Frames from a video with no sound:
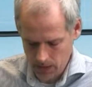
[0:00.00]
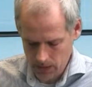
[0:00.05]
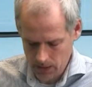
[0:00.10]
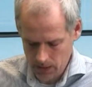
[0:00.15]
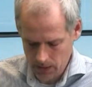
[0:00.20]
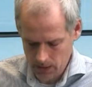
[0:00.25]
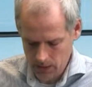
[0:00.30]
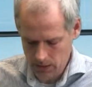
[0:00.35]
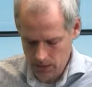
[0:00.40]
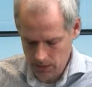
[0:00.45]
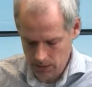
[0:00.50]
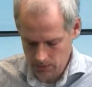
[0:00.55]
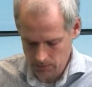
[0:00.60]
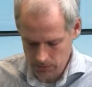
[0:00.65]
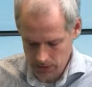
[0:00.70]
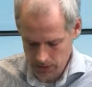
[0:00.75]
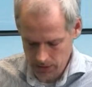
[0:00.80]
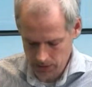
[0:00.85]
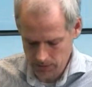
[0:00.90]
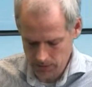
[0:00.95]
some
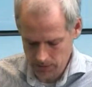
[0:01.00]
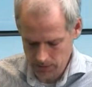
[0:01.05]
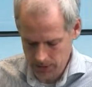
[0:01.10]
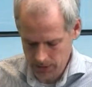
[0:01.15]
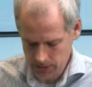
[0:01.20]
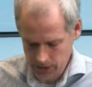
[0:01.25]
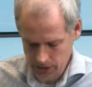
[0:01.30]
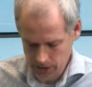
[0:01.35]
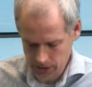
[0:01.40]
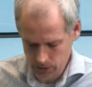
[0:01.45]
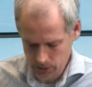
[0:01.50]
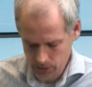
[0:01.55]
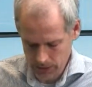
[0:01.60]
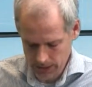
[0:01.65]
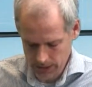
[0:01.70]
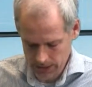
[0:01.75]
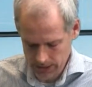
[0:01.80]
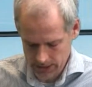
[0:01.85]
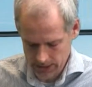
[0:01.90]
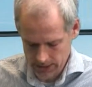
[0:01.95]
measurement in the
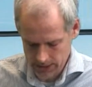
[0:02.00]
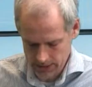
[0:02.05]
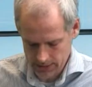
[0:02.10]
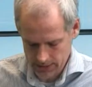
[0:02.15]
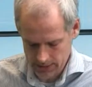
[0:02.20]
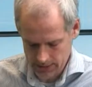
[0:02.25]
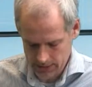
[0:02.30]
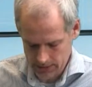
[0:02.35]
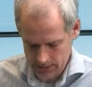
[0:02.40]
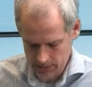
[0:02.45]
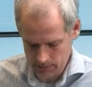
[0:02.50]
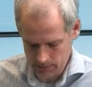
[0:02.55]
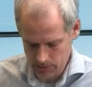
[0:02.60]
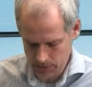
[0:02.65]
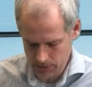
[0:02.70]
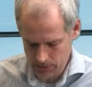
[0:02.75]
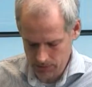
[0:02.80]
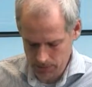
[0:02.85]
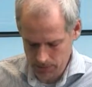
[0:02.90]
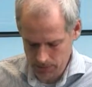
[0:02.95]
US, in
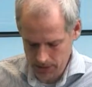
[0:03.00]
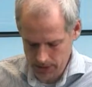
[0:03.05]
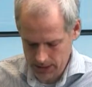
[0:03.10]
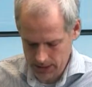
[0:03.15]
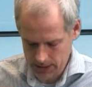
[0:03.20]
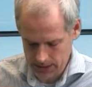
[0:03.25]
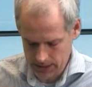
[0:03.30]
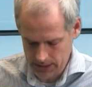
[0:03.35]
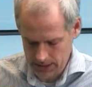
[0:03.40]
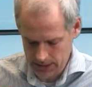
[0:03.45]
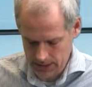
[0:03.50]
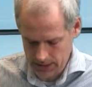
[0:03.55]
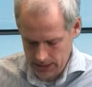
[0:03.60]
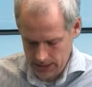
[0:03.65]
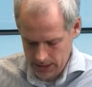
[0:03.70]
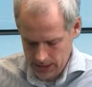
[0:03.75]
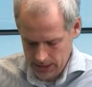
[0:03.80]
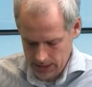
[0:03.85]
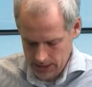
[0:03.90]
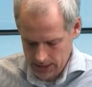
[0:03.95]
Mozambique,
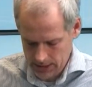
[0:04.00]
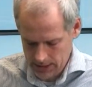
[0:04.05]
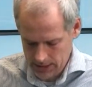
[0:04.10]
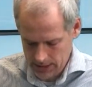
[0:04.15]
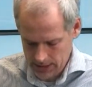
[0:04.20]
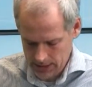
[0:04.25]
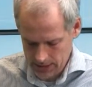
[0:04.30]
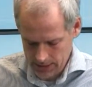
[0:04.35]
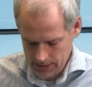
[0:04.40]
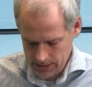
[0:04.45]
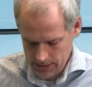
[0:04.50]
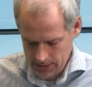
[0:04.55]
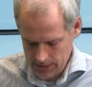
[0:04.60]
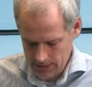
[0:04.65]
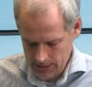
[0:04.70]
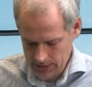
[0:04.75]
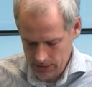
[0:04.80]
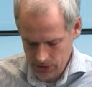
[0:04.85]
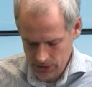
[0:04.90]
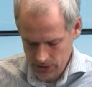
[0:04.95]
and in
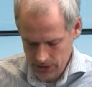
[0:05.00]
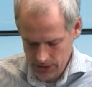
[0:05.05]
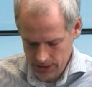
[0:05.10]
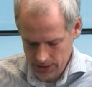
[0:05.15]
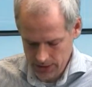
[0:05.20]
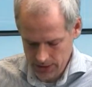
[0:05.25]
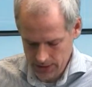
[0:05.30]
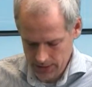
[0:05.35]
New Zealand.